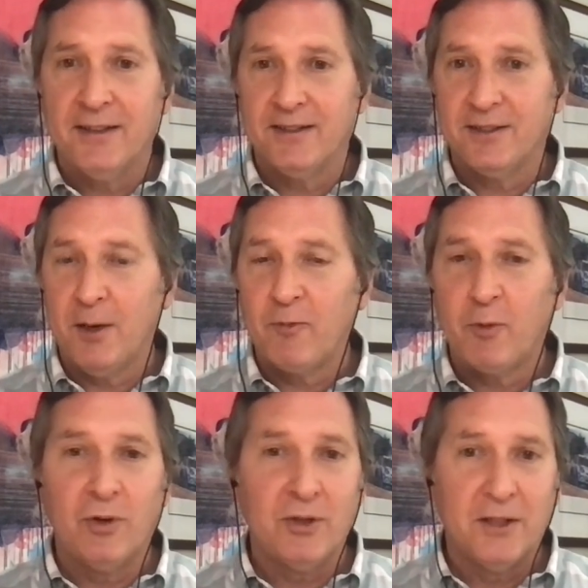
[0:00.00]
that's
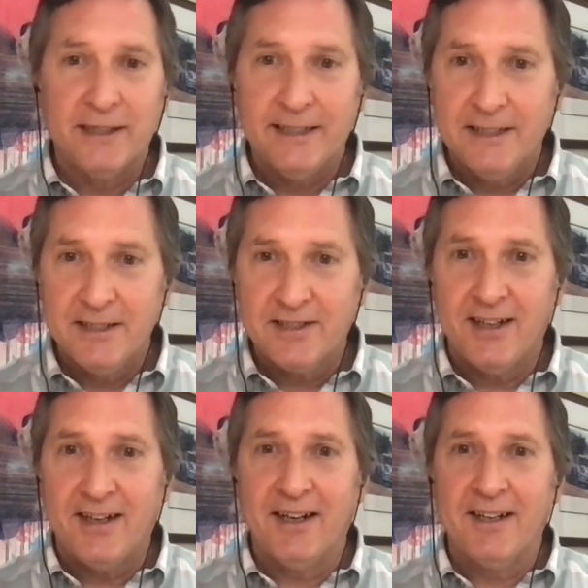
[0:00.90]
comfortable on the
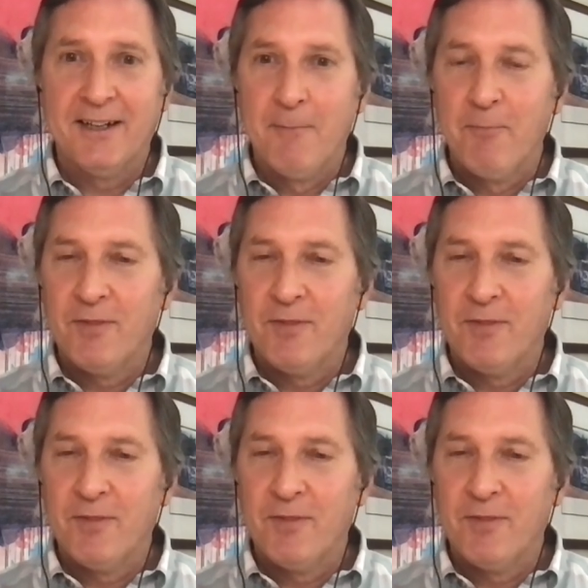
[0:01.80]
inside.